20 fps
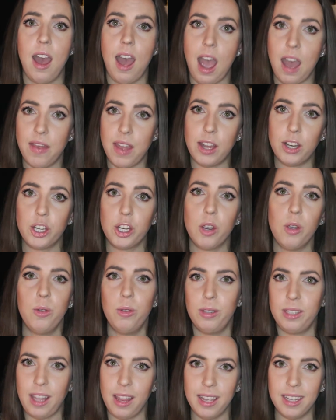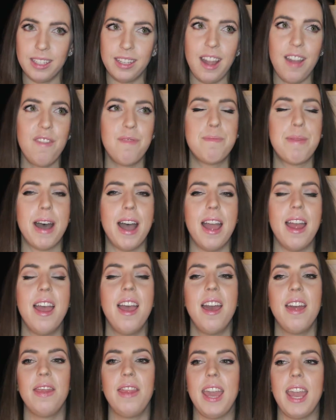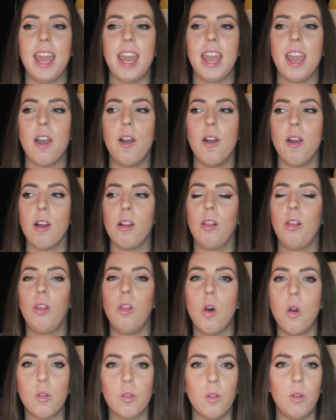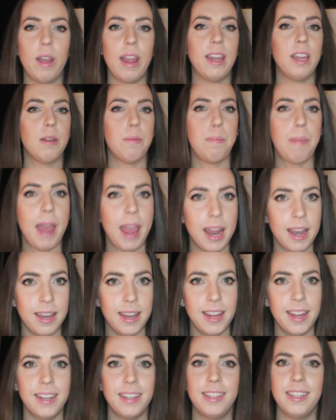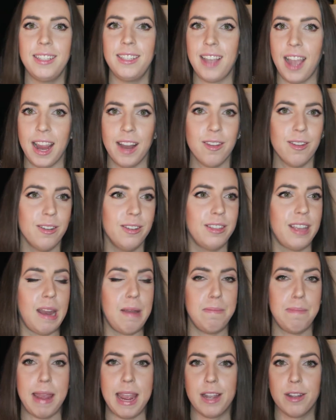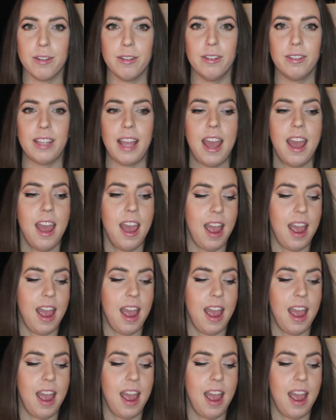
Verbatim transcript: at that show who's selling stuff, but they are local independent designers and makers